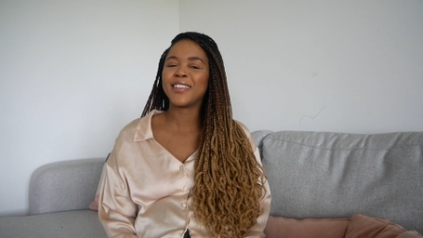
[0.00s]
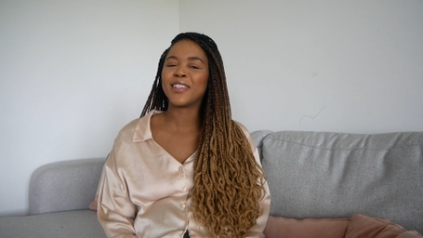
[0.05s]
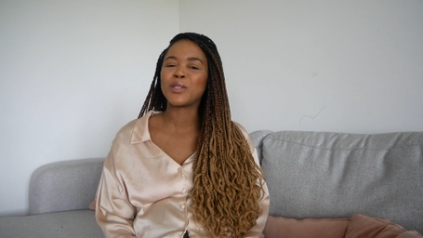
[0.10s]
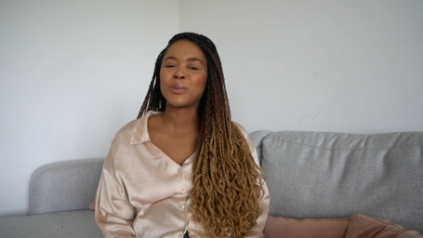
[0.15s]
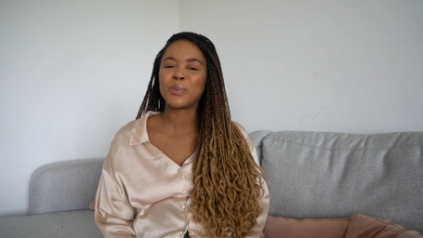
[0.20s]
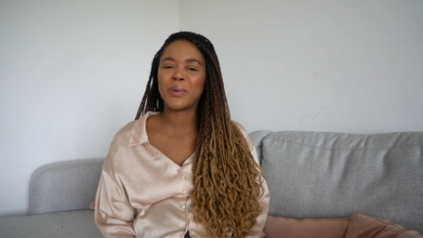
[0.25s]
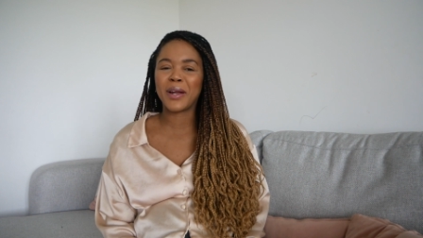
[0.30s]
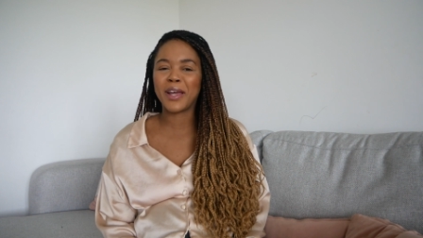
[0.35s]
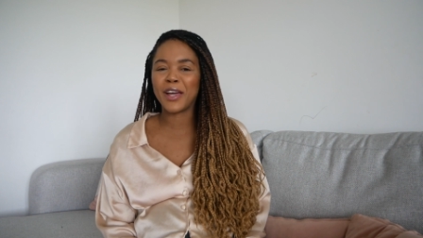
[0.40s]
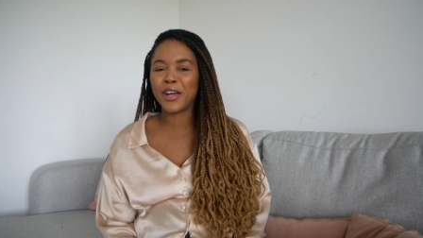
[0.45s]
That's
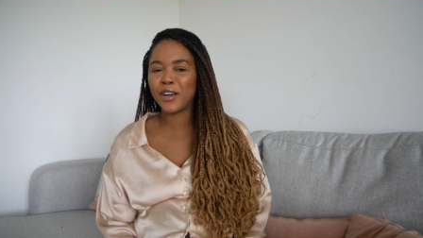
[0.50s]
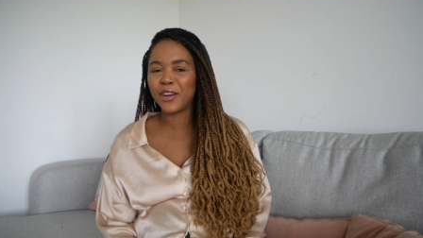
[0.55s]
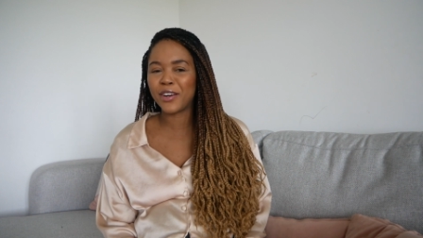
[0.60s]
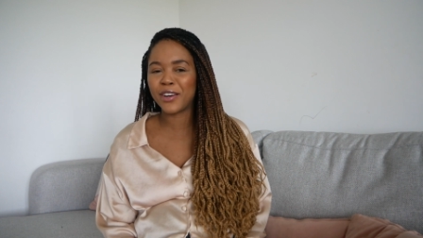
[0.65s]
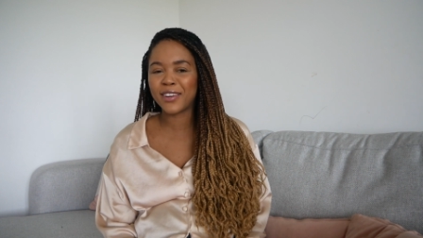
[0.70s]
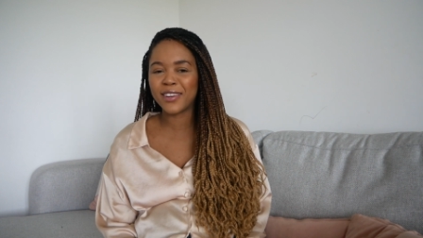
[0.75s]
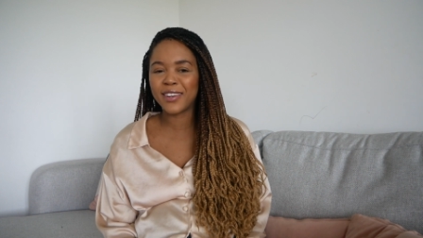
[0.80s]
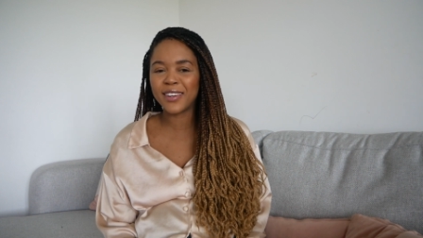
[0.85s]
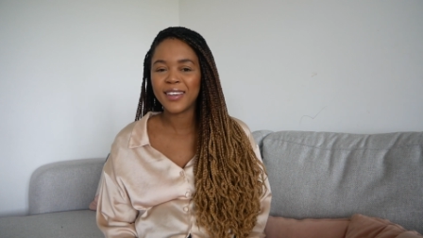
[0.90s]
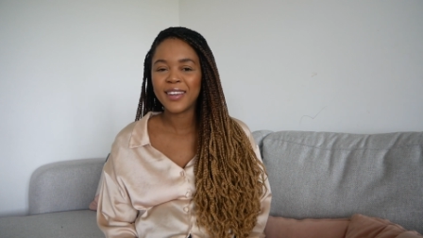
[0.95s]
what I
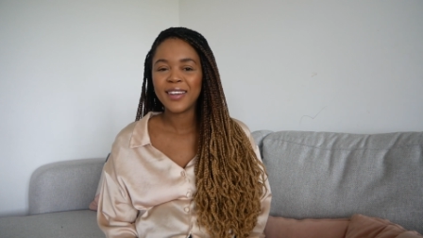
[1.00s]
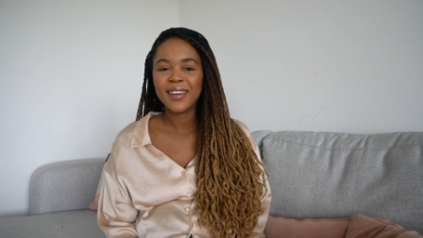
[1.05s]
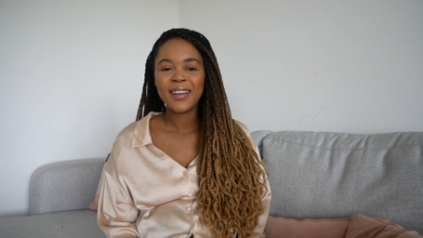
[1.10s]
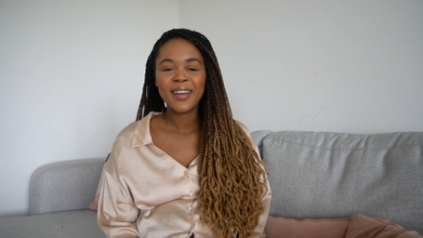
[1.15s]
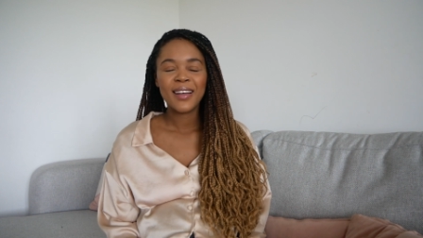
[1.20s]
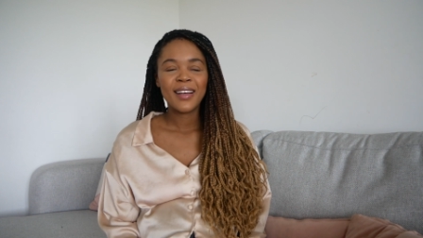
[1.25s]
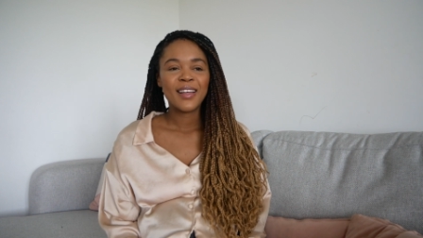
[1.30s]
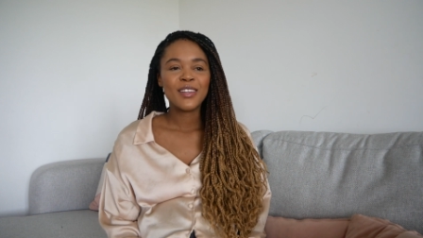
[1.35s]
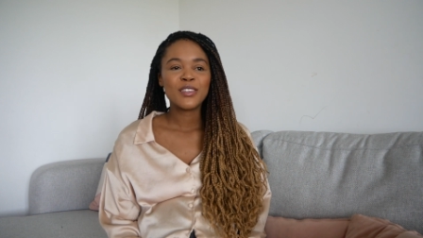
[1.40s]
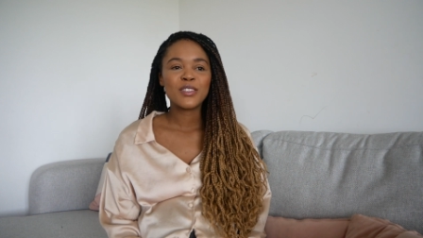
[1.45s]
heard.
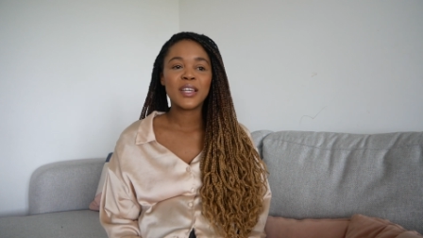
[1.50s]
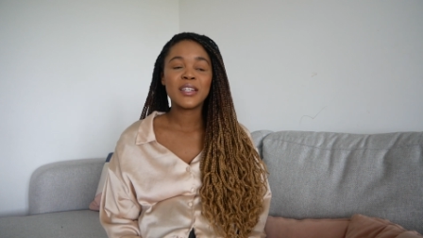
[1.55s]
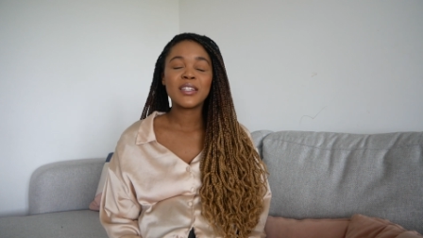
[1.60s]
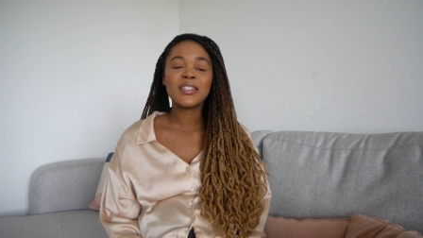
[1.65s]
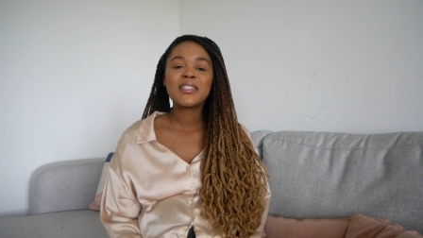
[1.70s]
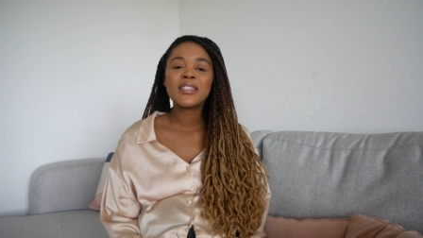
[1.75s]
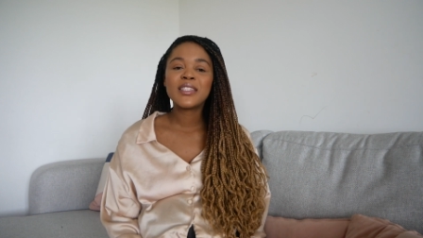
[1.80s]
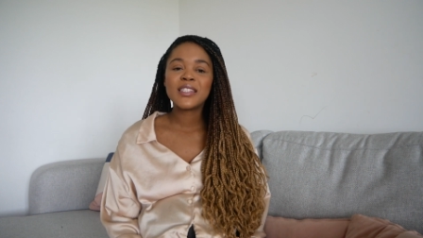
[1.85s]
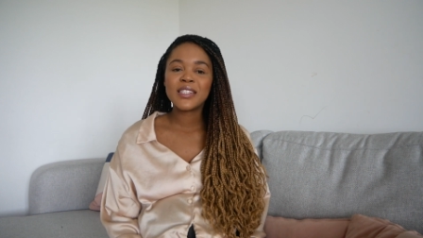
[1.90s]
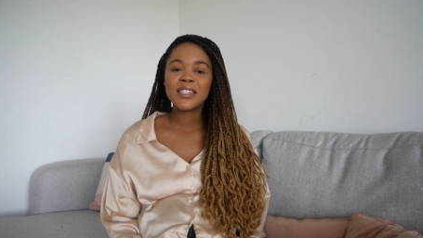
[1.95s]
So I
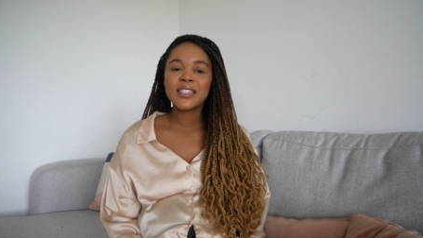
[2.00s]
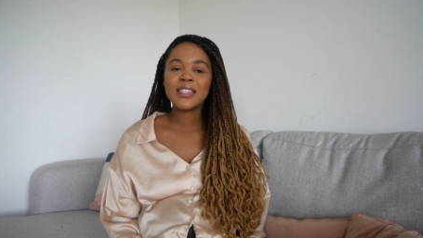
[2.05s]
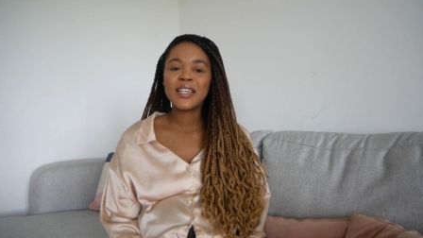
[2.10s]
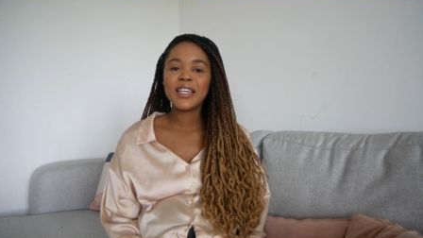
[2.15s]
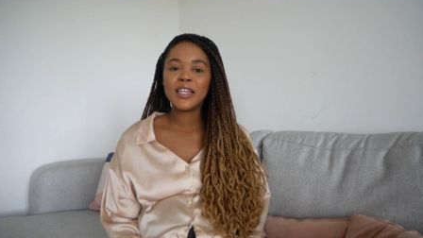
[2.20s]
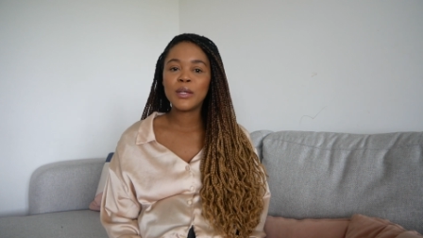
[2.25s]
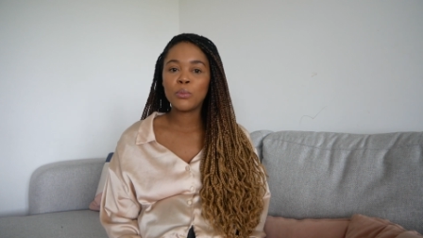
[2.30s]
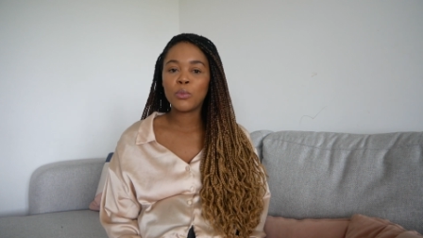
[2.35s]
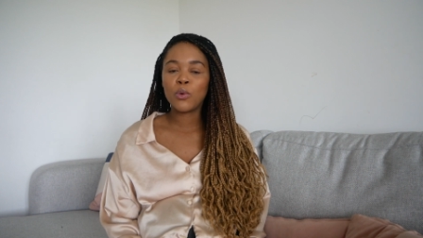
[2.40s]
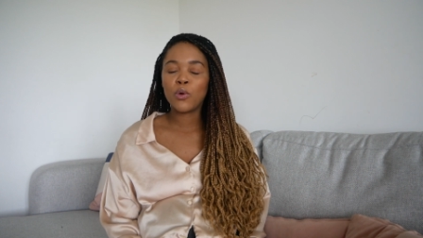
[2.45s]
need to just
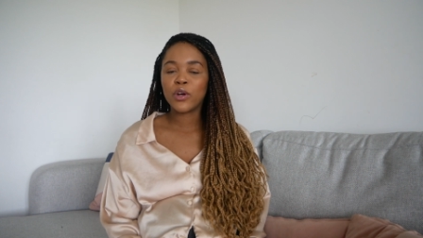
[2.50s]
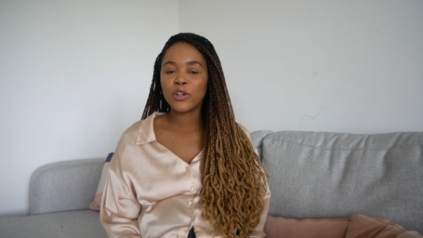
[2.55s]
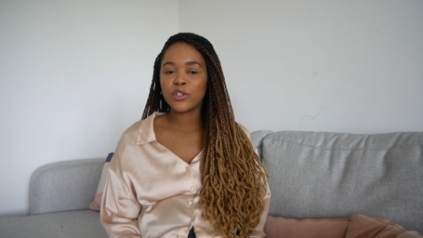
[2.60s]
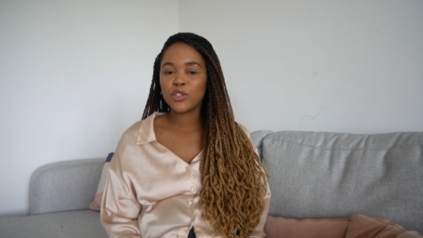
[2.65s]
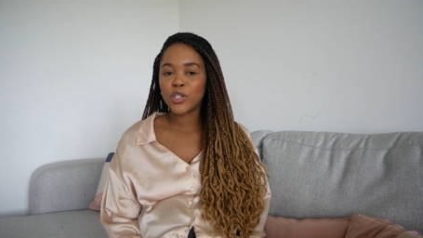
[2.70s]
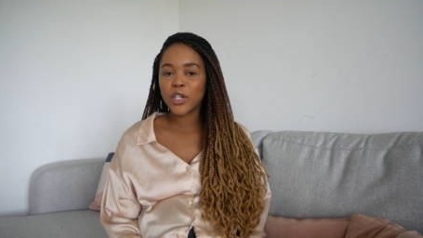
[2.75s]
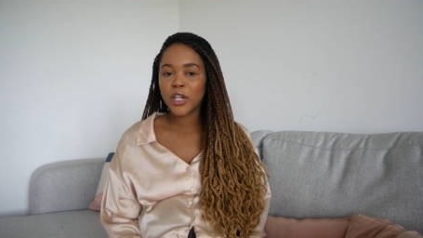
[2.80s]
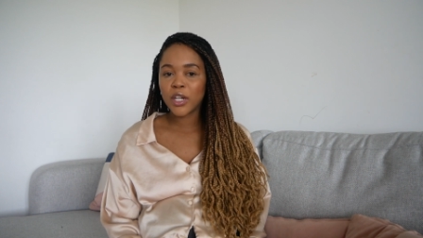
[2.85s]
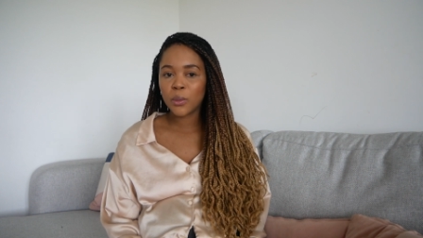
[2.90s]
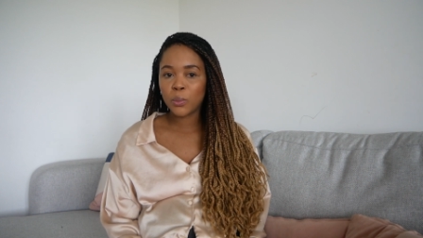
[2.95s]
eat more and
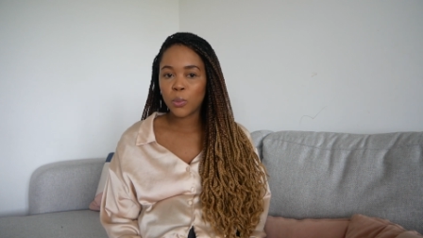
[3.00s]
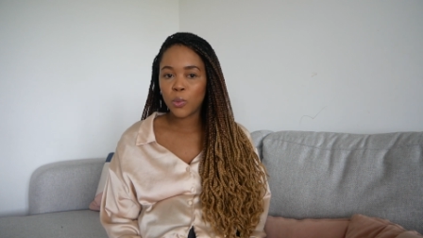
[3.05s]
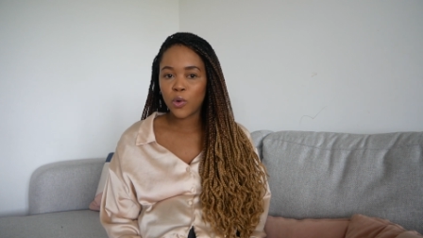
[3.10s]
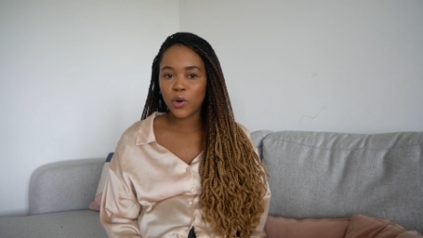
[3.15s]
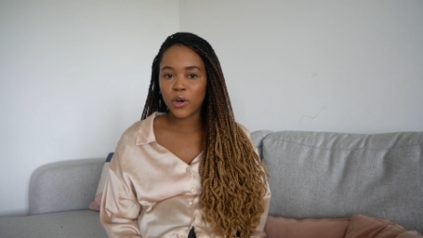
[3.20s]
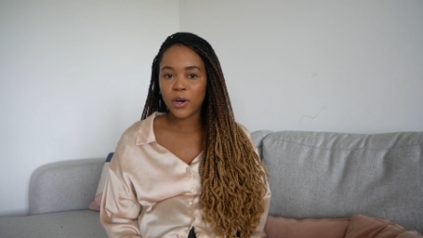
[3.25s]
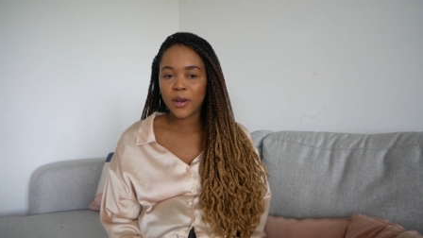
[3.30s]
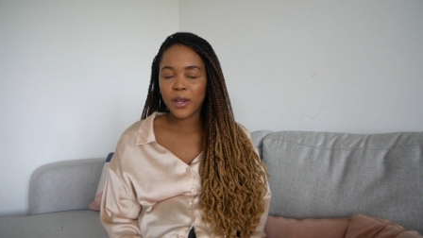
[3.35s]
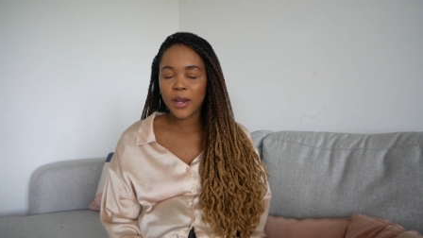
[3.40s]
drink more.